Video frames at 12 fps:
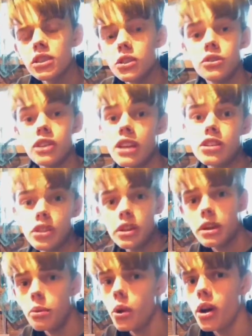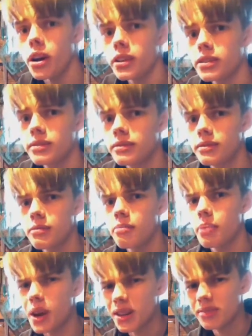You said that it worked.
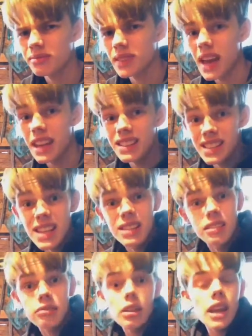And it did.